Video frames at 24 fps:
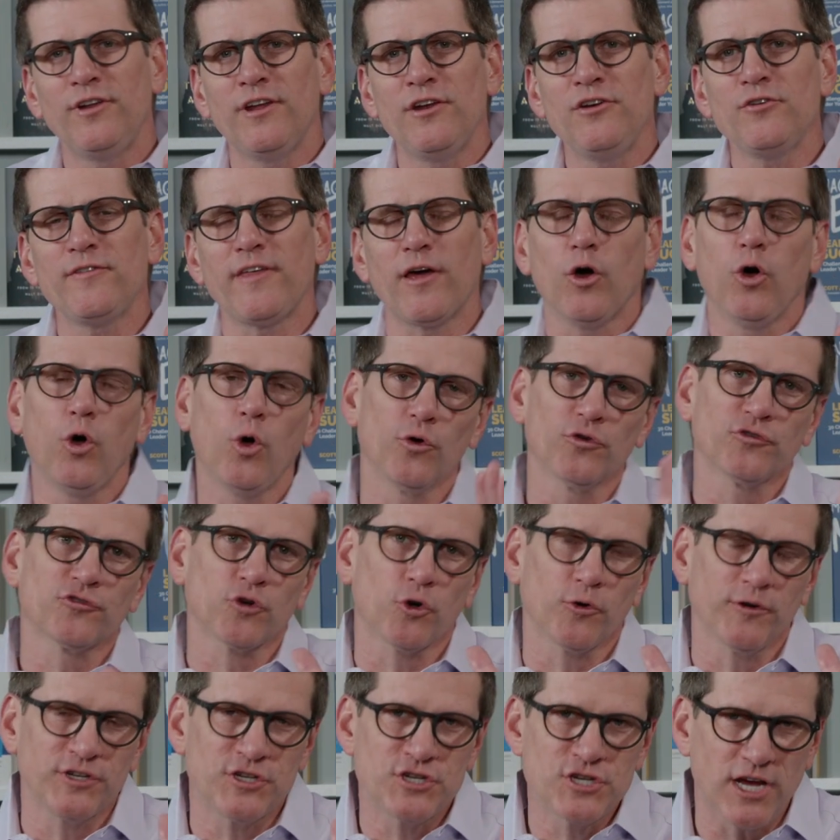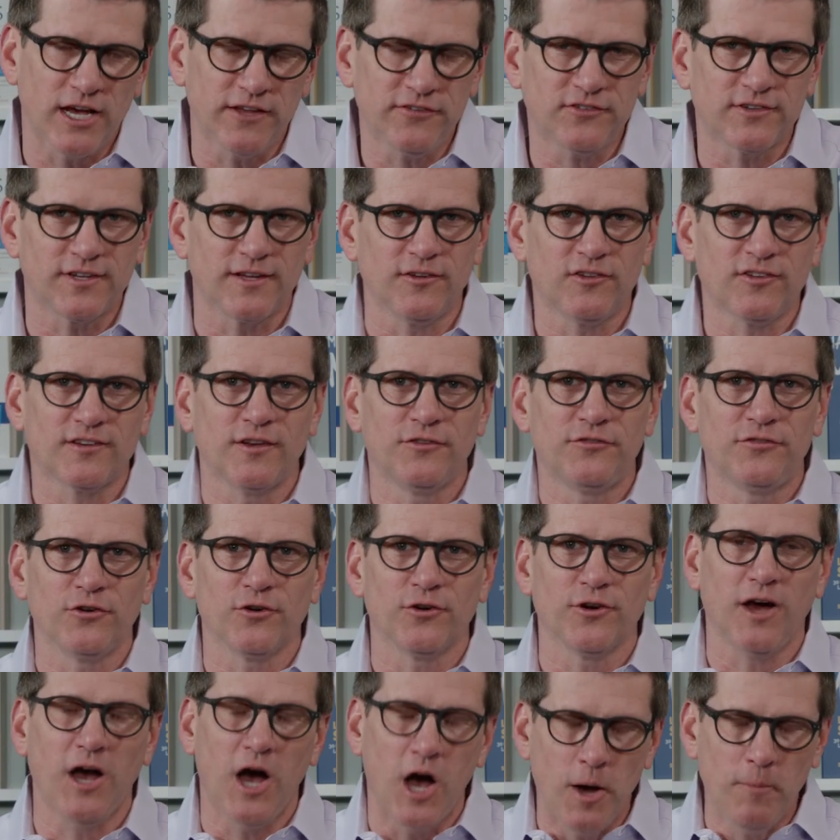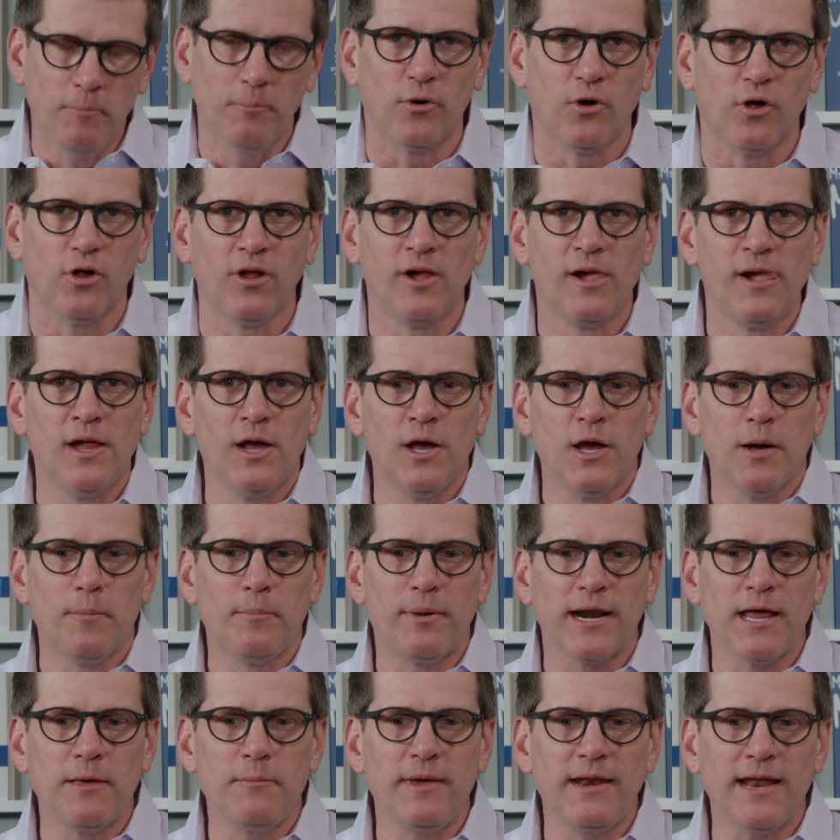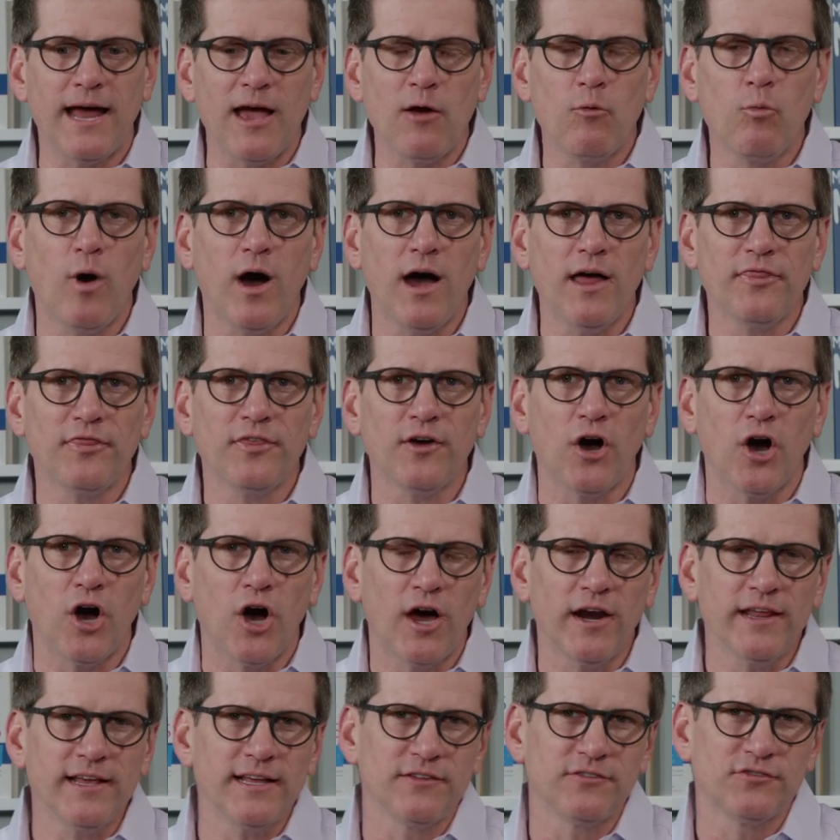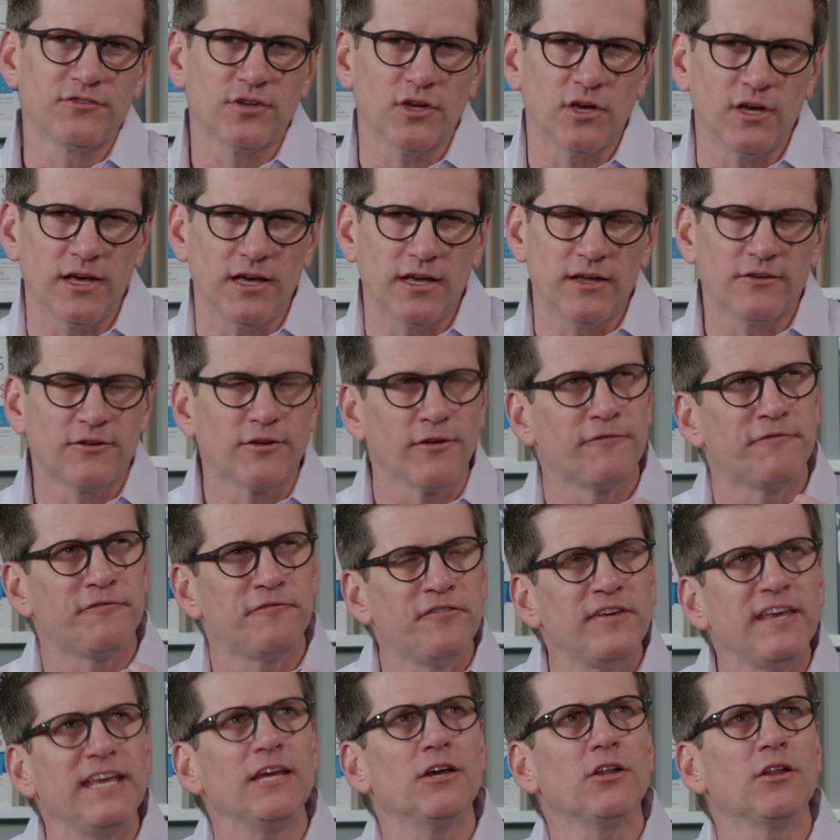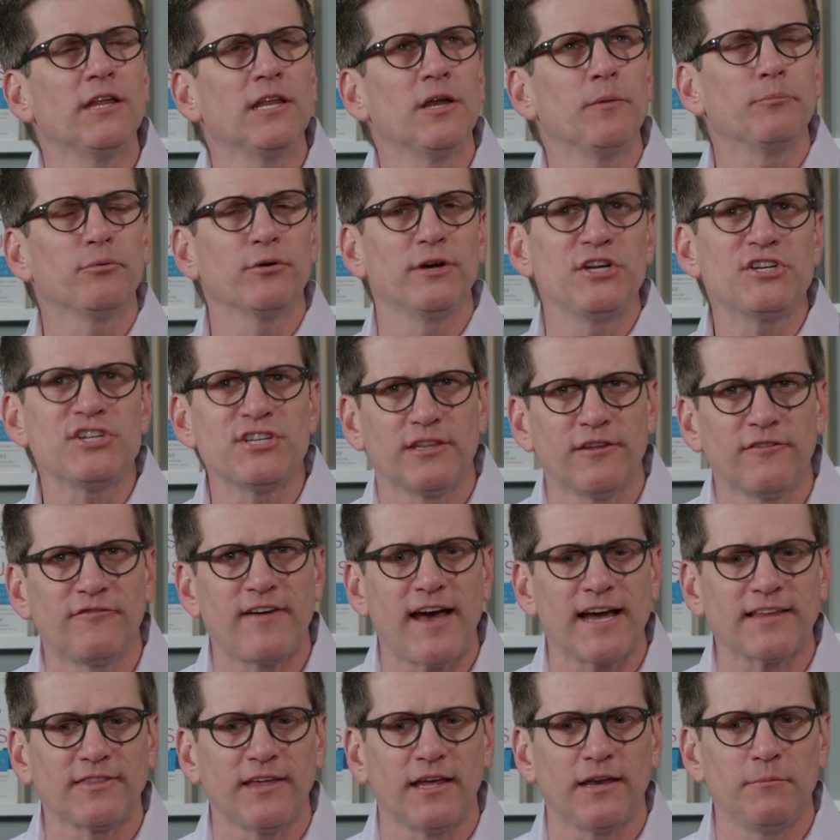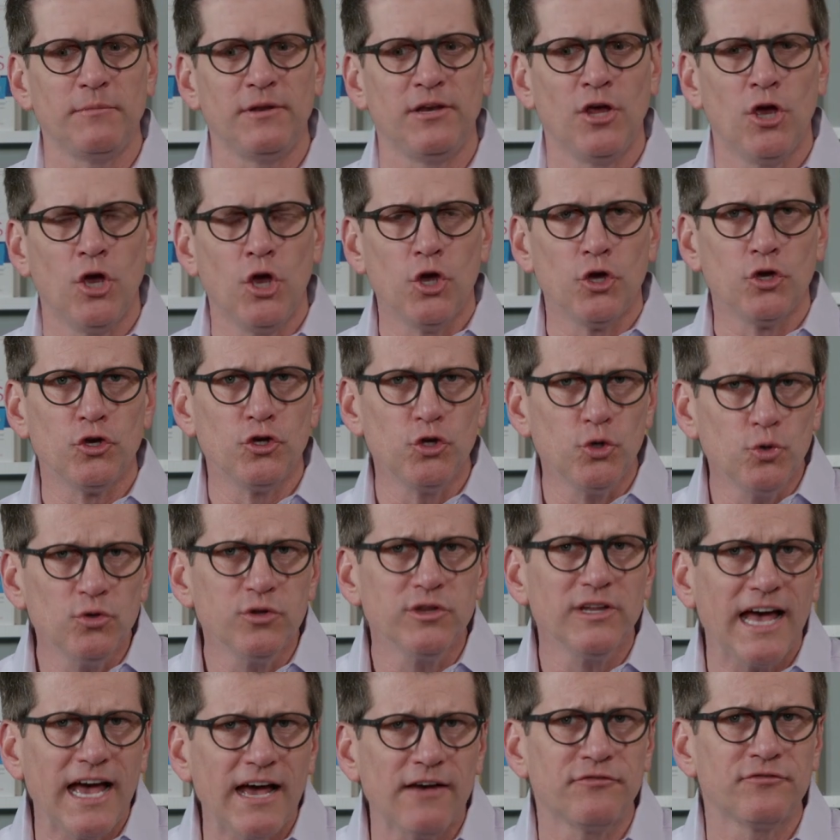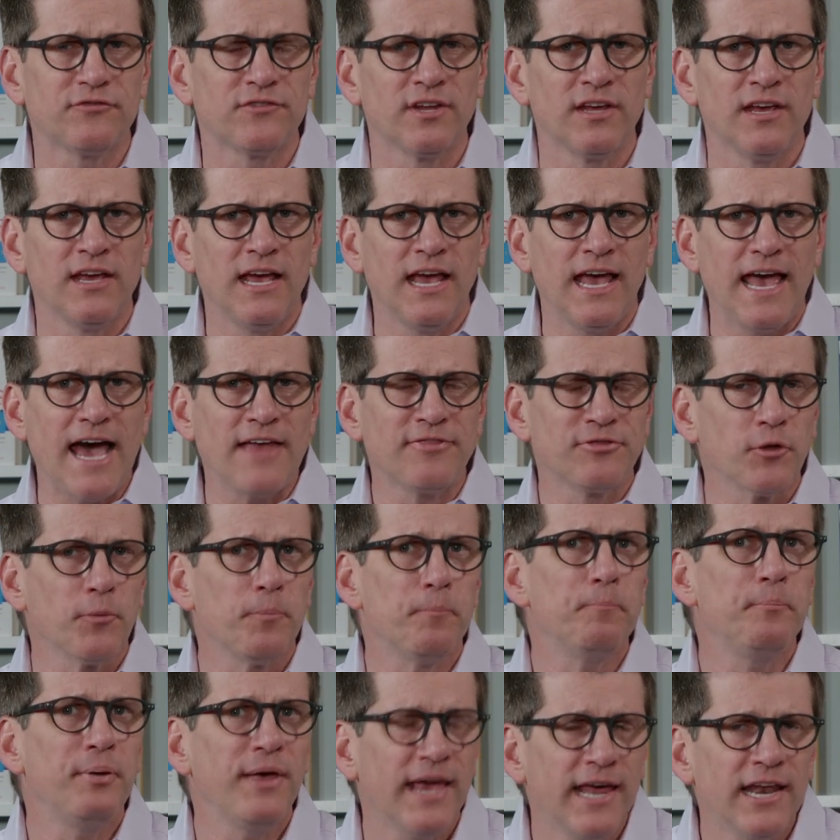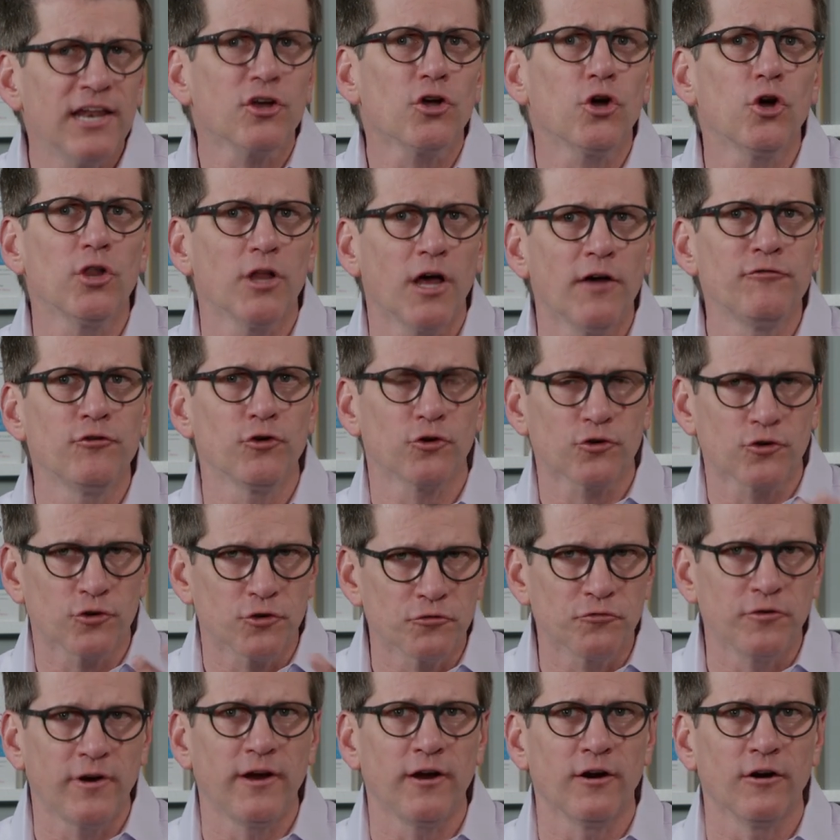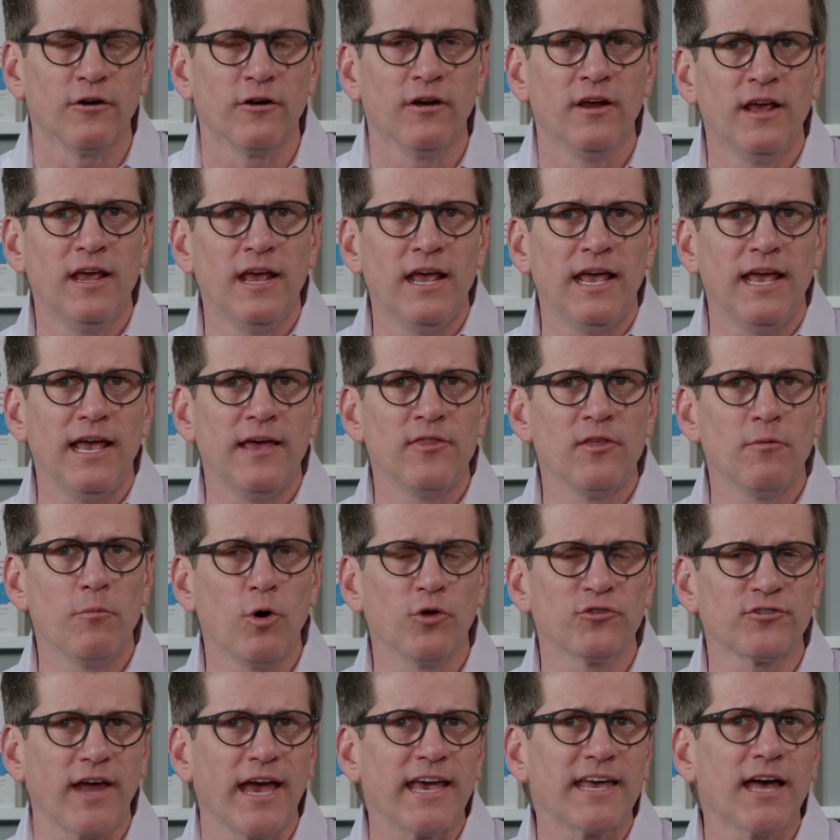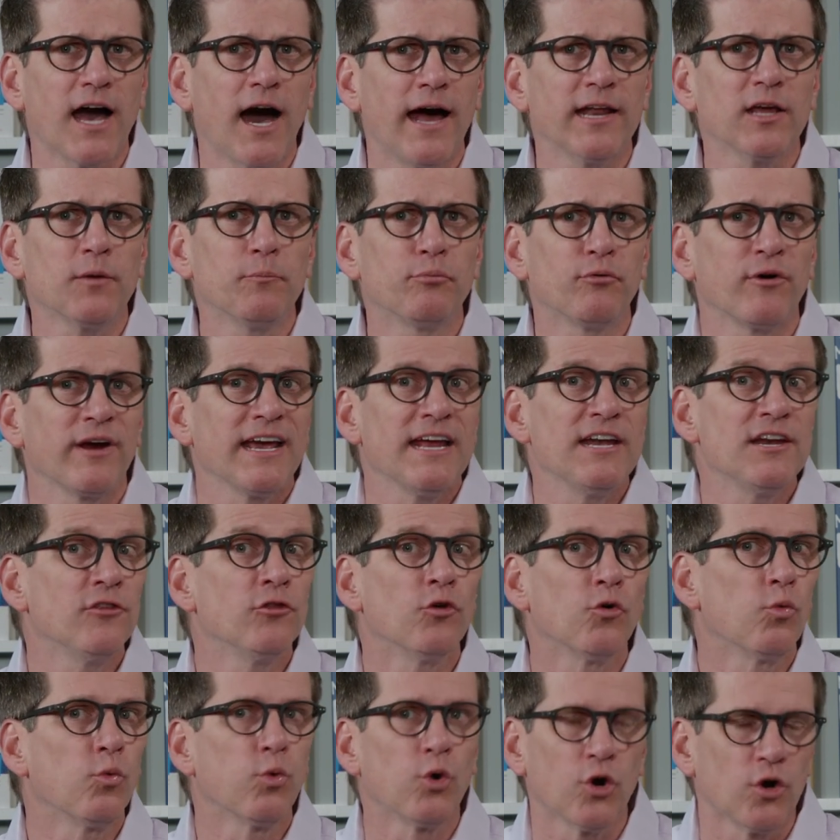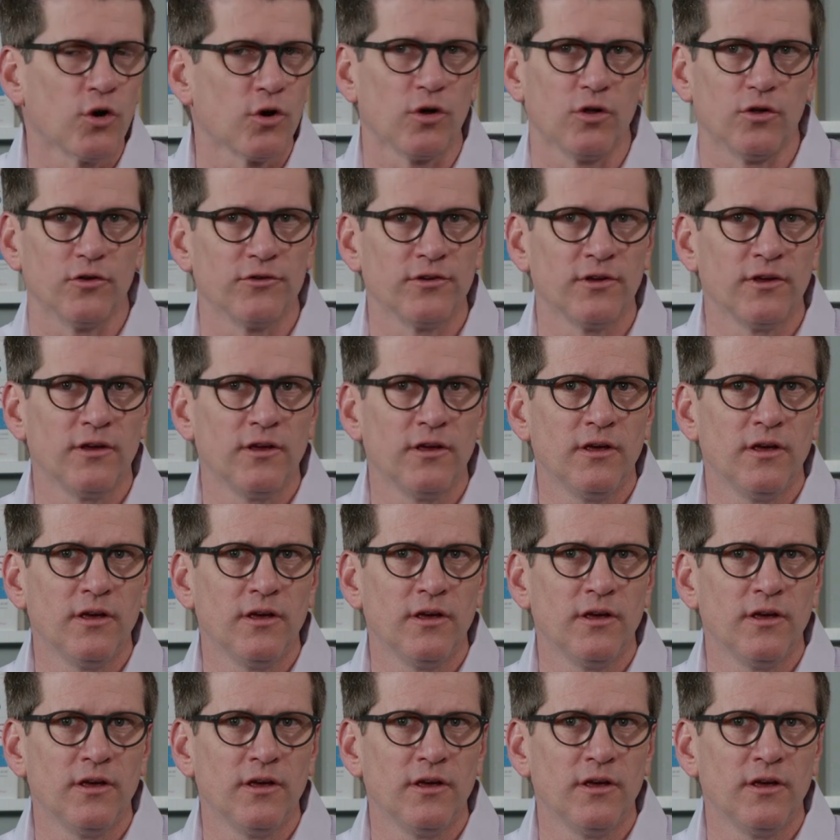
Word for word: didn't do that whole story justice because you're humble. But I mean, I want the audience to, to feel and appreciate the fact that, I mean, you left at the pinnacle of your career in the most iconic brand in the world.